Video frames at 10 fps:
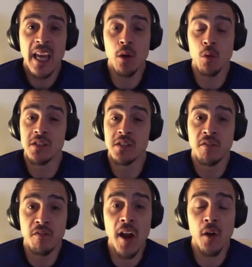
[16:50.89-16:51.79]
it was
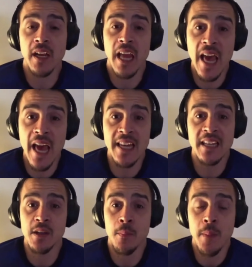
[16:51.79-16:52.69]
very
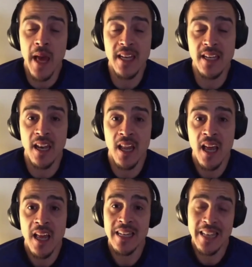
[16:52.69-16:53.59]
Eden dependent.
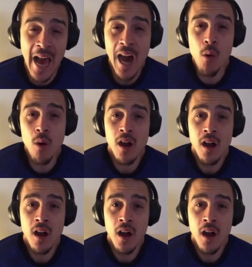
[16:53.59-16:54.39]
Now,